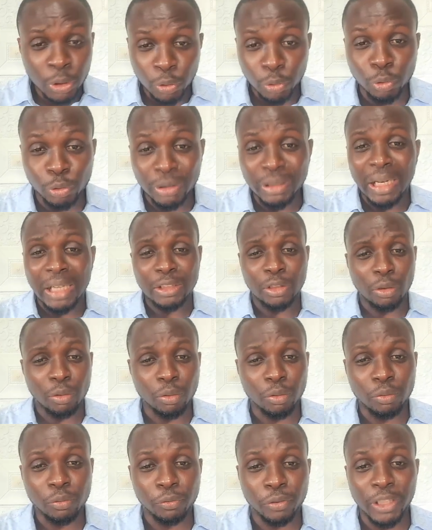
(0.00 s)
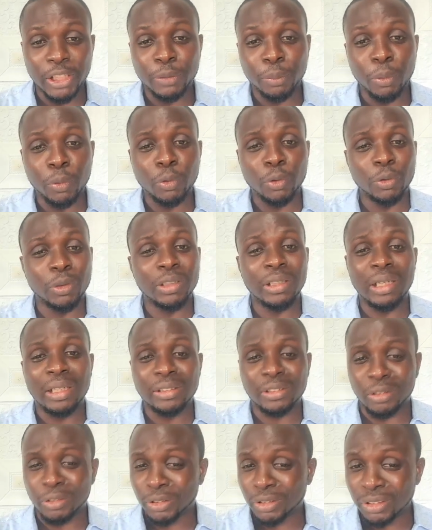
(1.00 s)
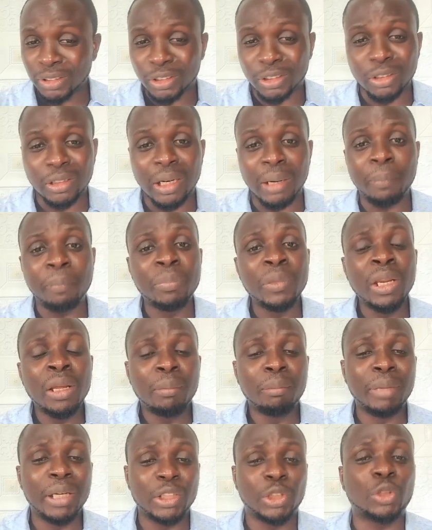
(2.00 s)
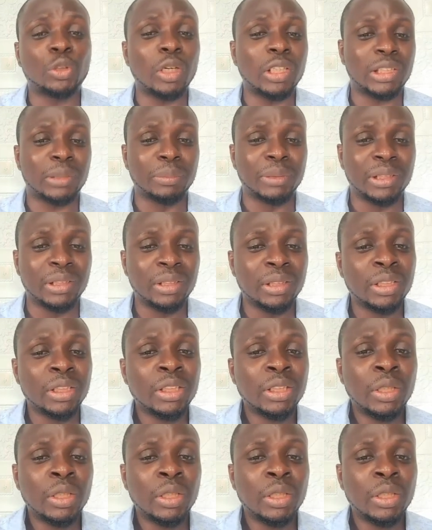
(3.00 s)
You're doing that on Facebook, you do that on Instagram, but trust me,